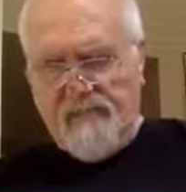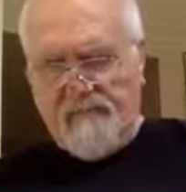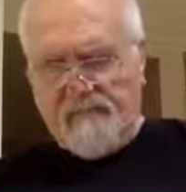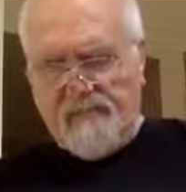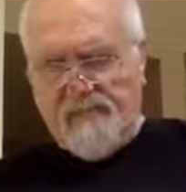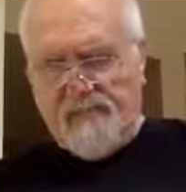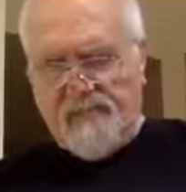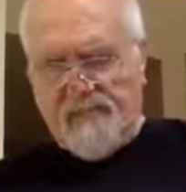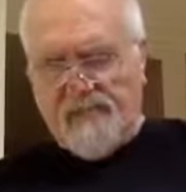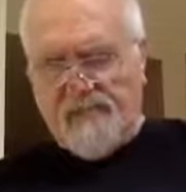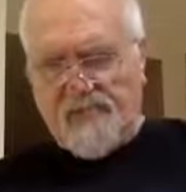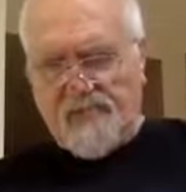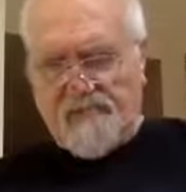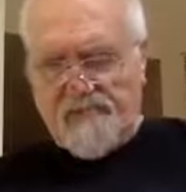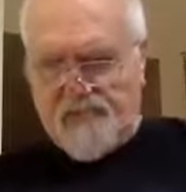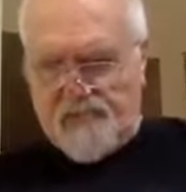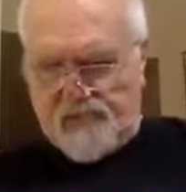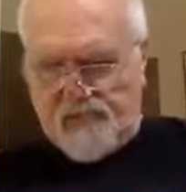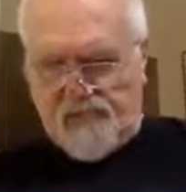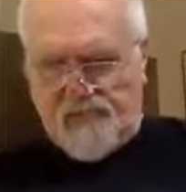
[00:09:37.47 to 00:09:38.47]

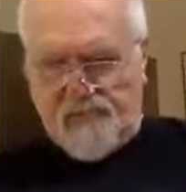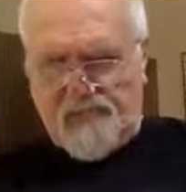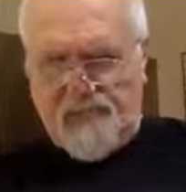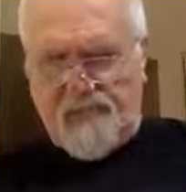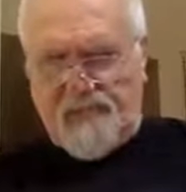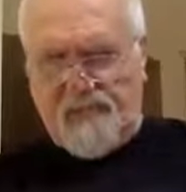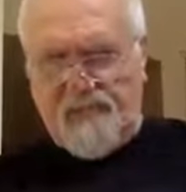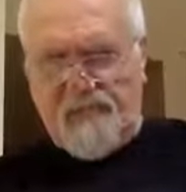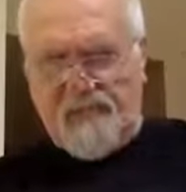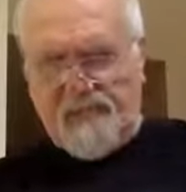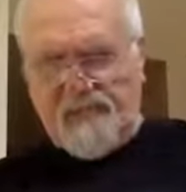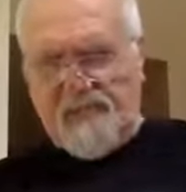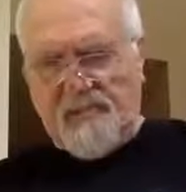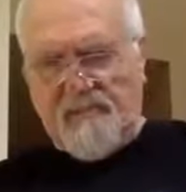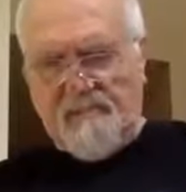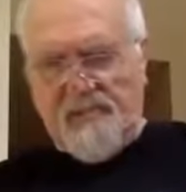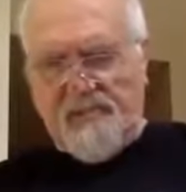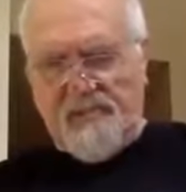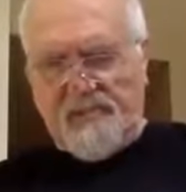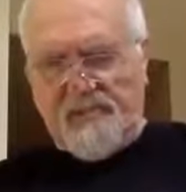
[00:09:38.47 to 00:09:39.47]
Brainstorming, of course, as I
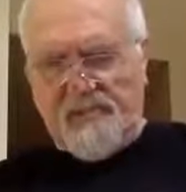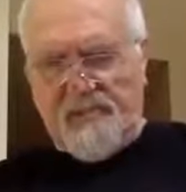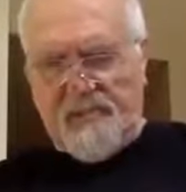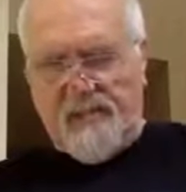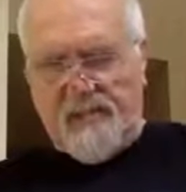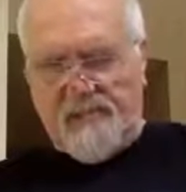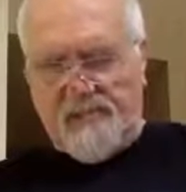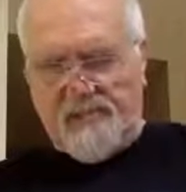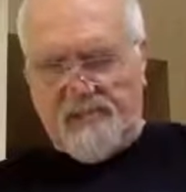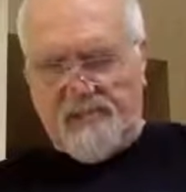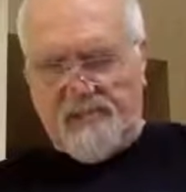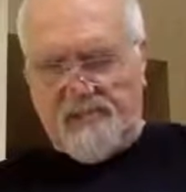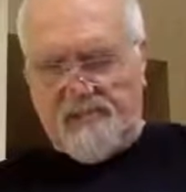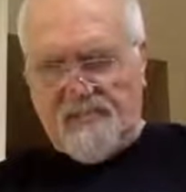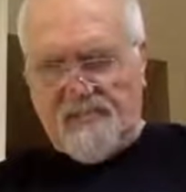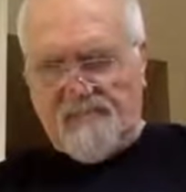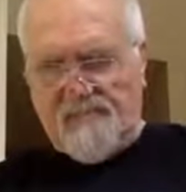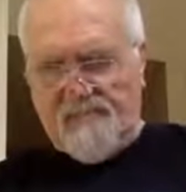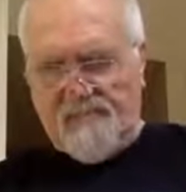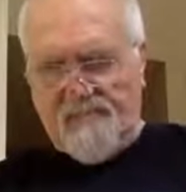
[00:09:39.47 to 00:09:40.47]
mentioned, Alex
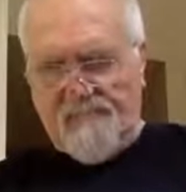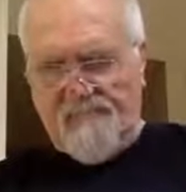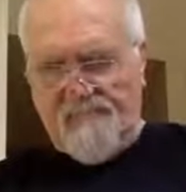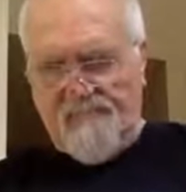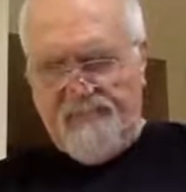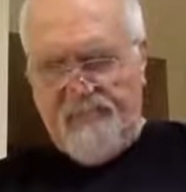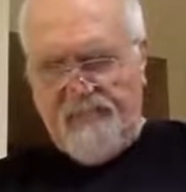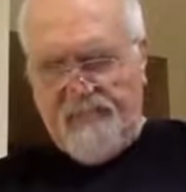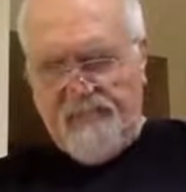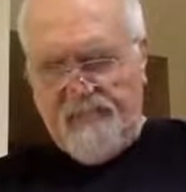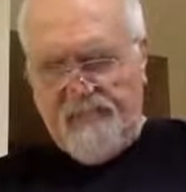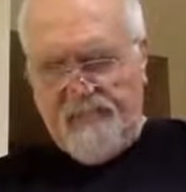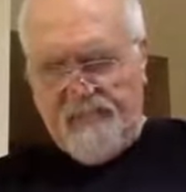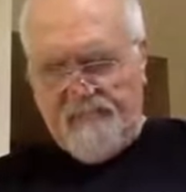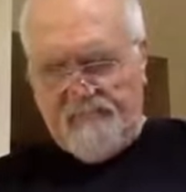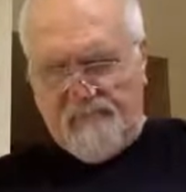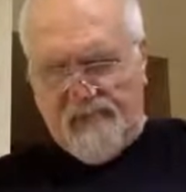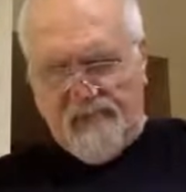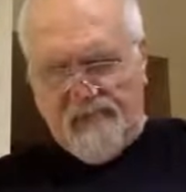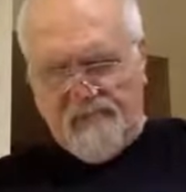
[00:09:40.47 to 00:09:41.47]
Osborne,
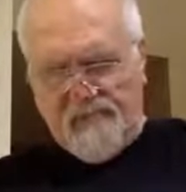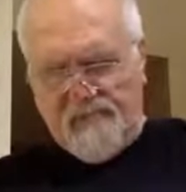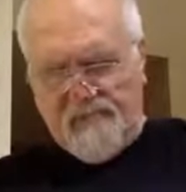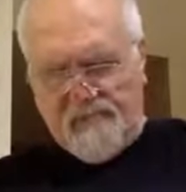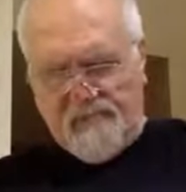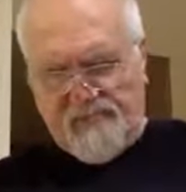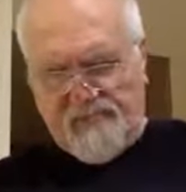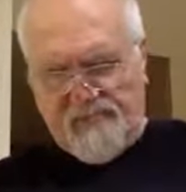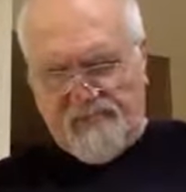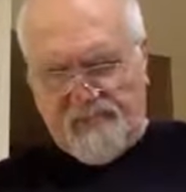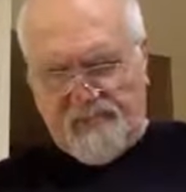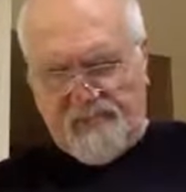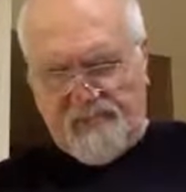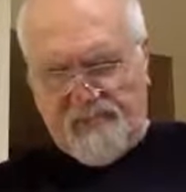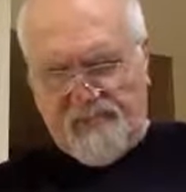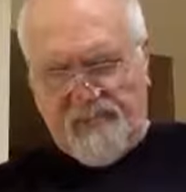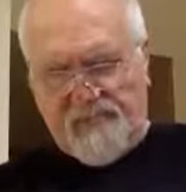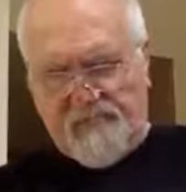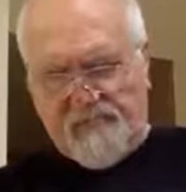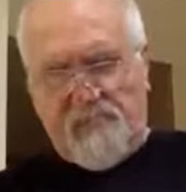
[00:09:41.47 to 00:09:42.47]
back in the 30s,
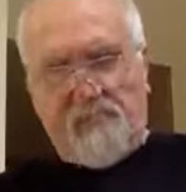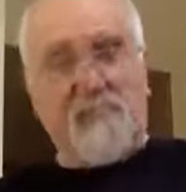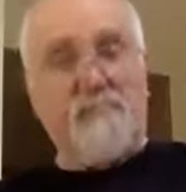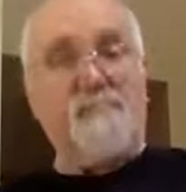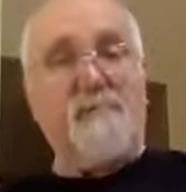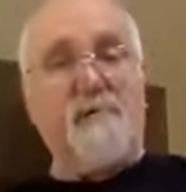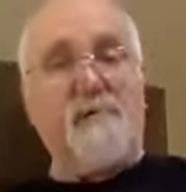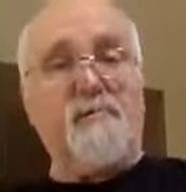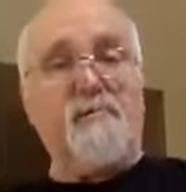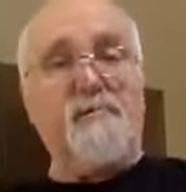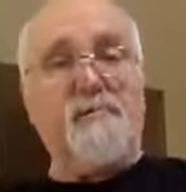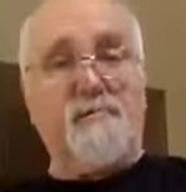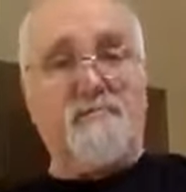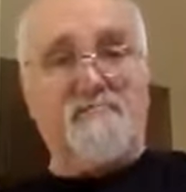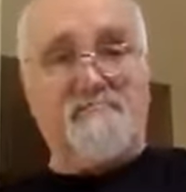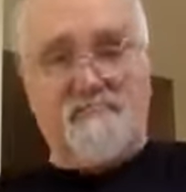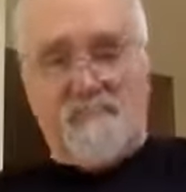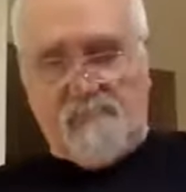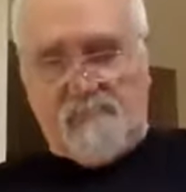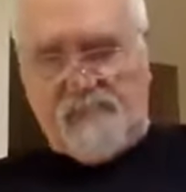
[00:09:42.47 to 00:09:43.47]
he wrote about it in the
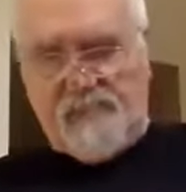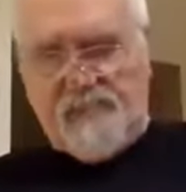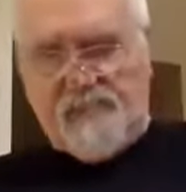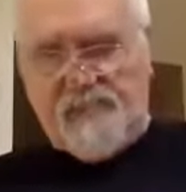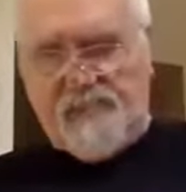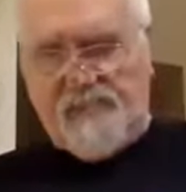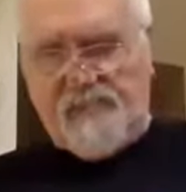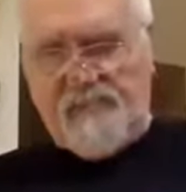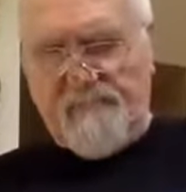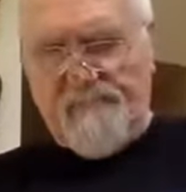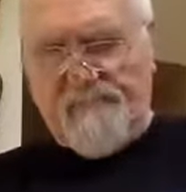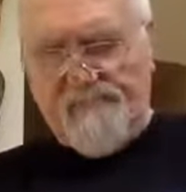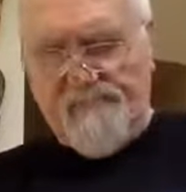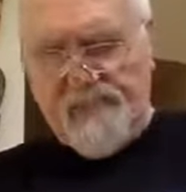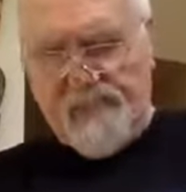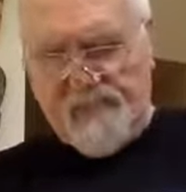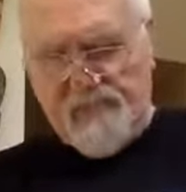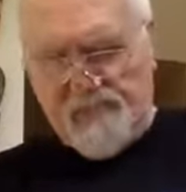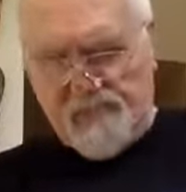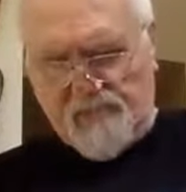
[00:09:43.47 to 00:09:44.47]
40s,
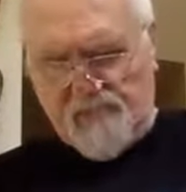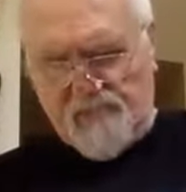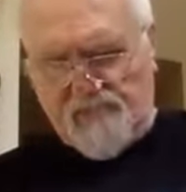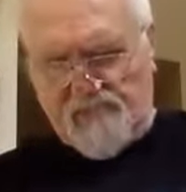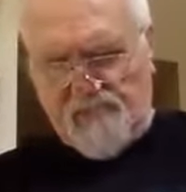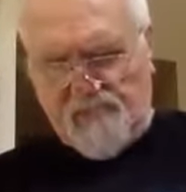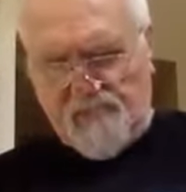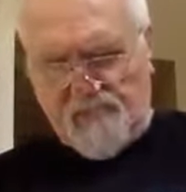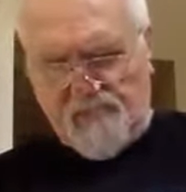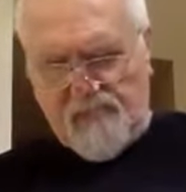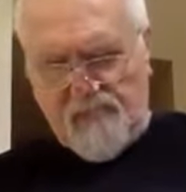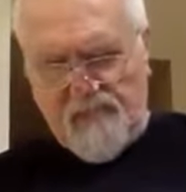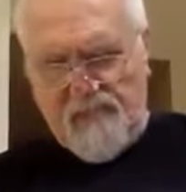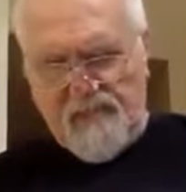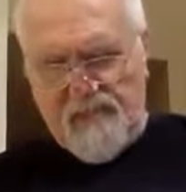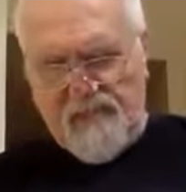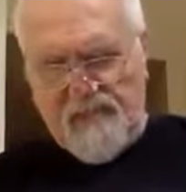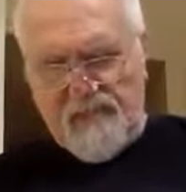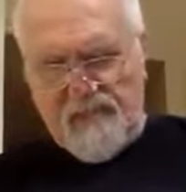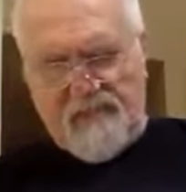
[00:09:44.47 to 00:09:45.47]
and so forth.
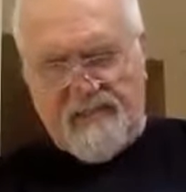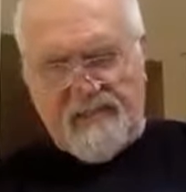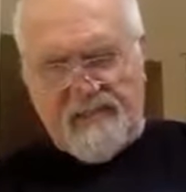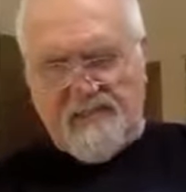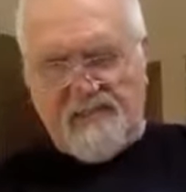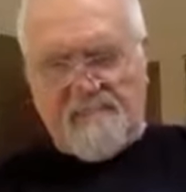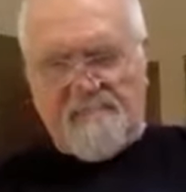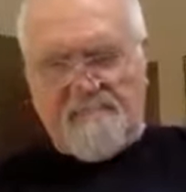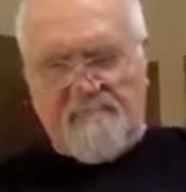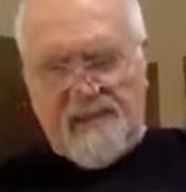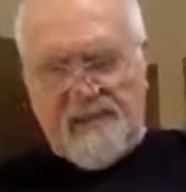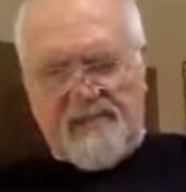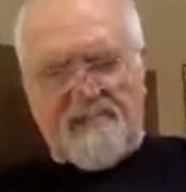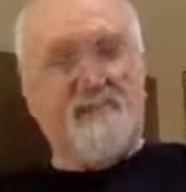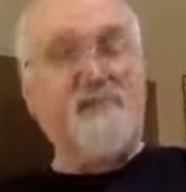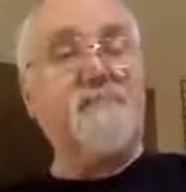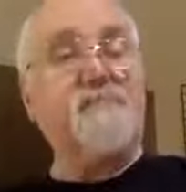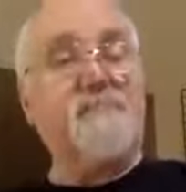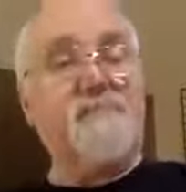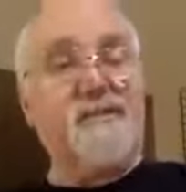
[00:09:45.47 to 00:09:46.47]
And his
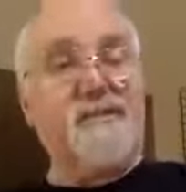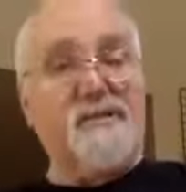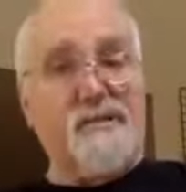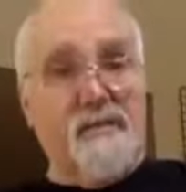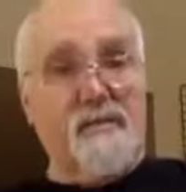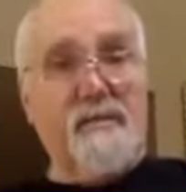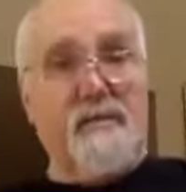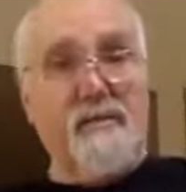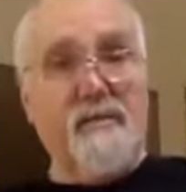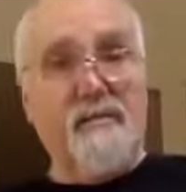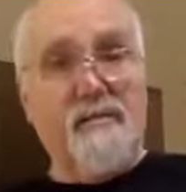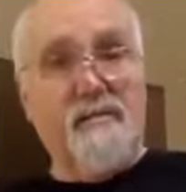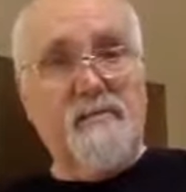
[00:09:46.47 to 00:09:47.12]
basic beginning